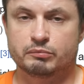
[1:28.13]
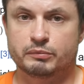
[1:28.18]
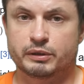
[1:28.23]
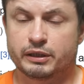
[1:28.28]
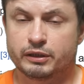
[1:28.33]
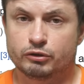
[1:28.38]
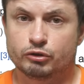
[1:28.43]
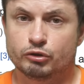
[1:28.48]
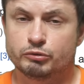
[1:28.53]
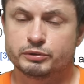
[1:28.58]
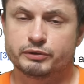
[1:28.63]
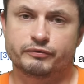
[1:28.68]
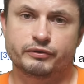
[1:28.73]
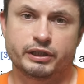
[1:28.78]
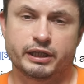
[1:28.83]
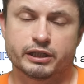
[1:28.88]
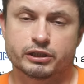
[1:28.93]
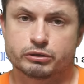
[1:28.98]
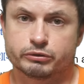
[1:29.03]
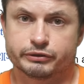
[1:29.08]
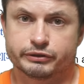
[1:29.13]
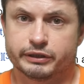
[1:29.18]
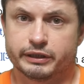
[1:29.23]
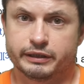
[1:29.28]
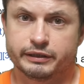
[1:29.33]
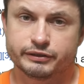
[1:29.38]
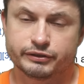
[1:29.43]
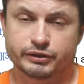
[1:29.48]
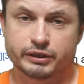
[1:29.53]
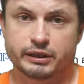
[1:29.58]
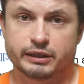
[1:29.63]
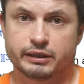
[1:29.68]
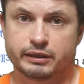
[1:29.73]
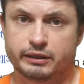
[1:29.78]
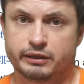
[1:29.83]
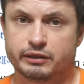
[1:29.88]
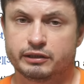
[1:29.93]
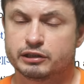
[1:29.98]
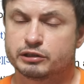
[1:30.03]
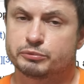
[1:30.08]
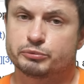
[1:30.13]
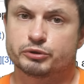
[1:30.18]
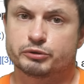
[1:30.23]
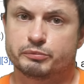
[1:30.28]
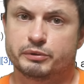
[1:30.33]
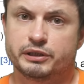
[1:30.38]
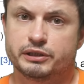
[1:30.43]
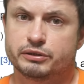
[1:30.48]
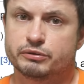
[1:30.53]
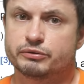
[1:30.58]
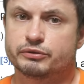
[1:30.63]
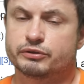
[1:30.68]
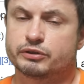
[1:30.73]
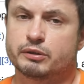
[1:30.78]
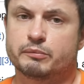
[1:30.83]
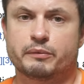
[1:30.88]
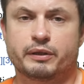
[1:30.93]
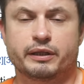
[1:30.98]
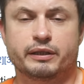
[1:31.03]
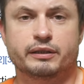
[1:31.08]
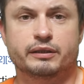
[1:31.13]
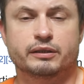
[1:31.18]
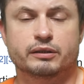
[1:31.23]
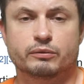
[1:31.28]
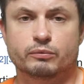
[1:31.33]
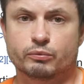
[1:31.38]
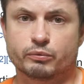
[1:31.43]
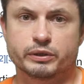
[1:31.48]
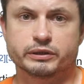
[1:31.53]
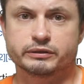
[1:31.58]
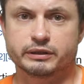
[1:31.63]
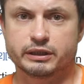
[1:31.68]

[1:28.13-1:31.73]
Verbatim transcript: But in terms of the actual science, here this was based on something really